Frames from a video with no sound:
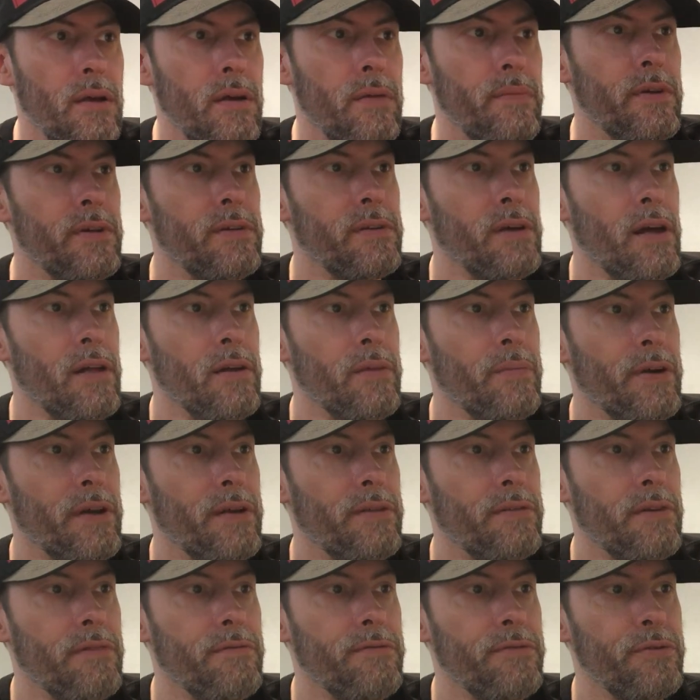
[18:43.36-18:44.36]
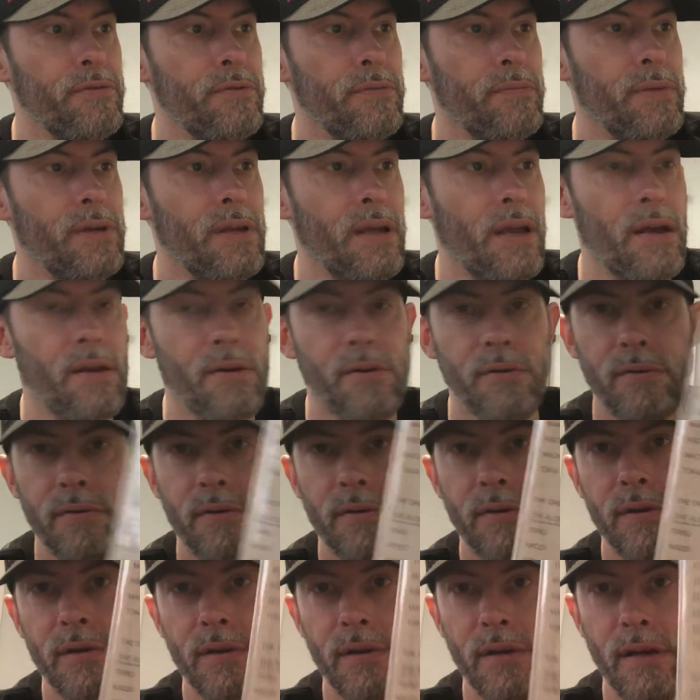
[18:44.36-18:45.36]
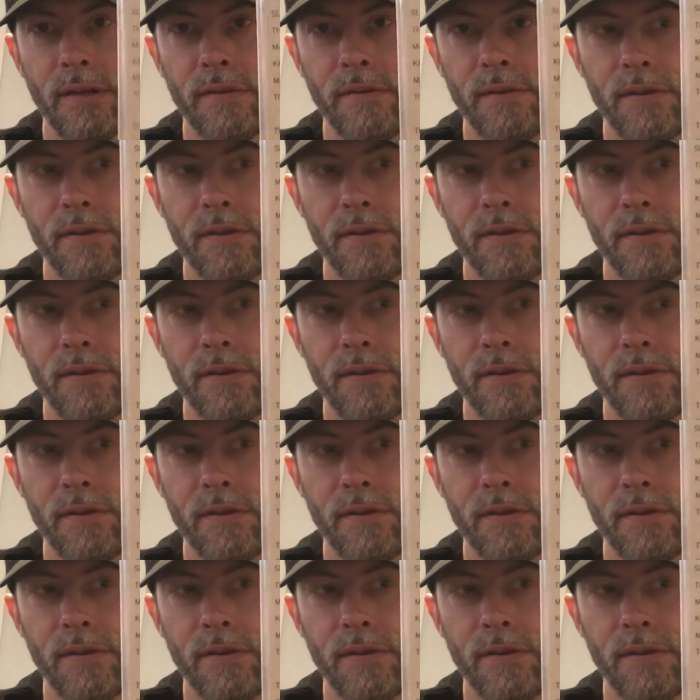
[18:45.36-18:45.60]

but Dollar Brand's on flute and piano on